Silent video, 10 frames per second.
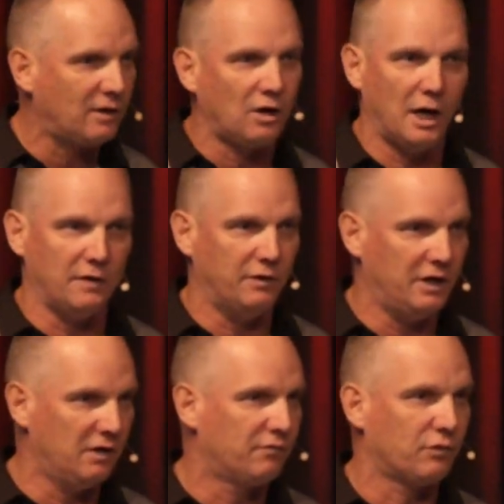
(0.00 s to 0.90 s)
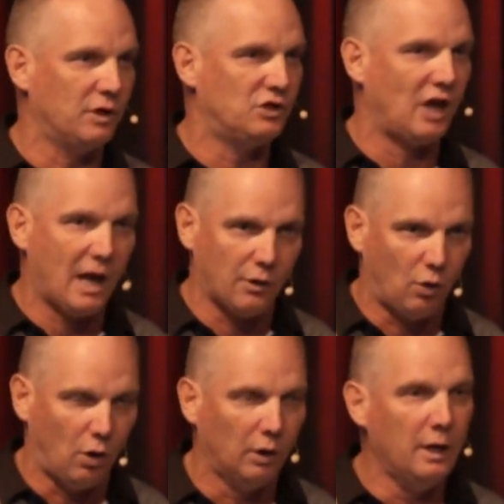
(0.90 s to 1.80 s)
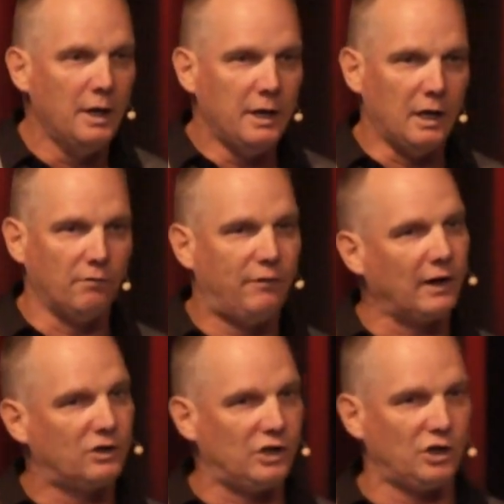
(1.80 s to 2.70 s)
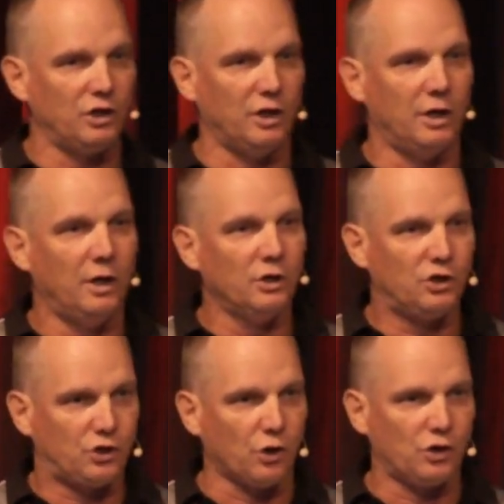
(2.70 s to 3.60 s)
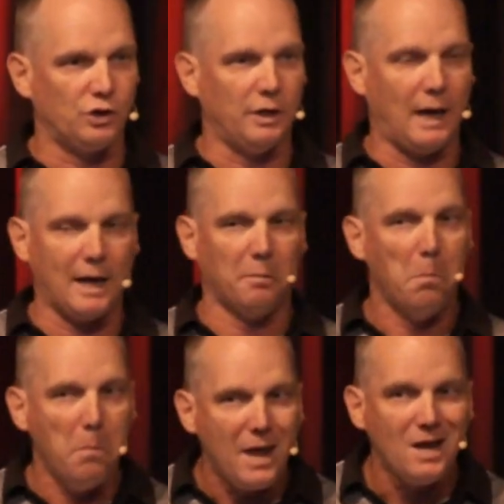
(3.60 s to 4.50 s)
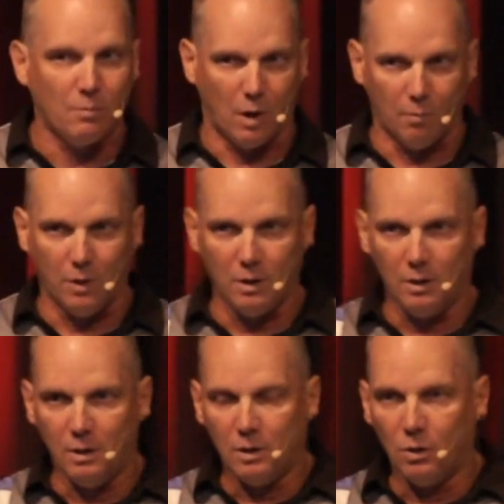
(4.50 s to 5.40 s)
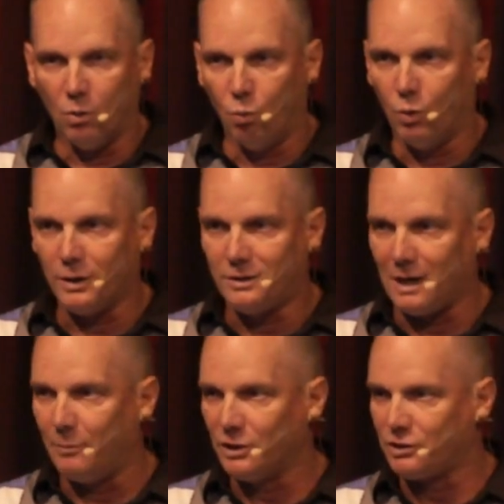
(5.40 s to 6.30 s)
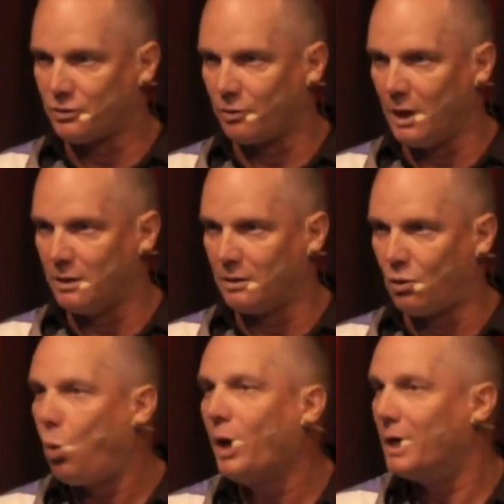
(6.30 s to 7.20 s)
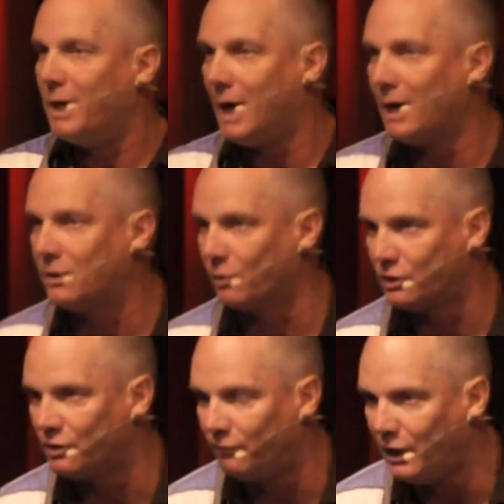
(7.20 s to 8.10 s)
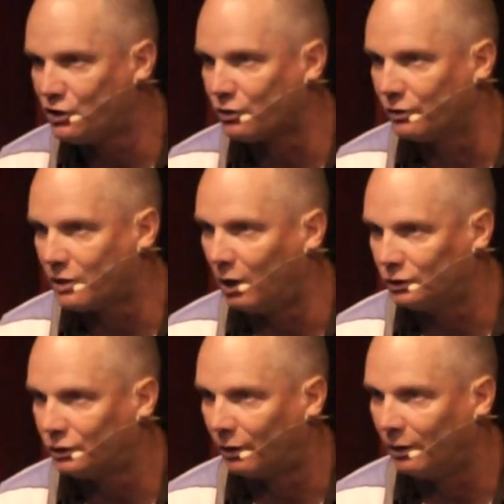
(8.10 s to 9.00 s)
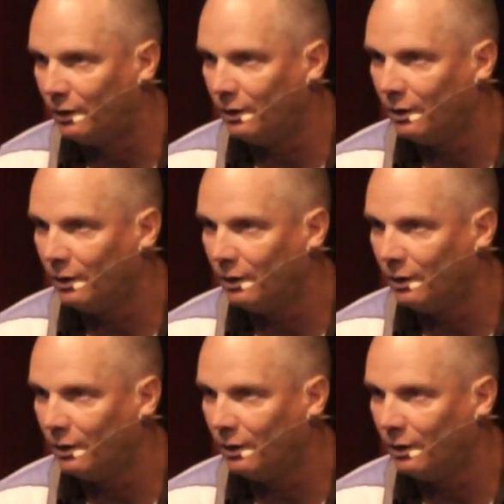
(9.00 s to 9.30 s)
that kind of an inference at all. In fact, such an assertion, at a minimum, would demonstrate quite an ignorance of Eastern culture.